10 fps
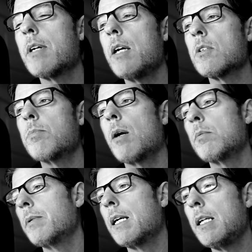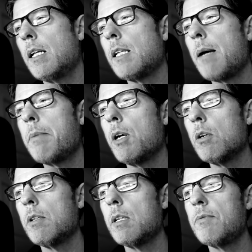guys are probably getting a lot
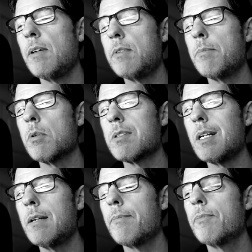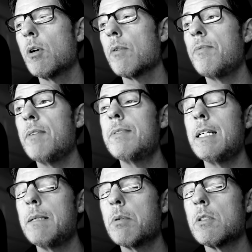better than 50% or
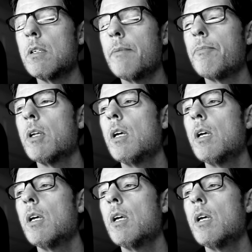15%.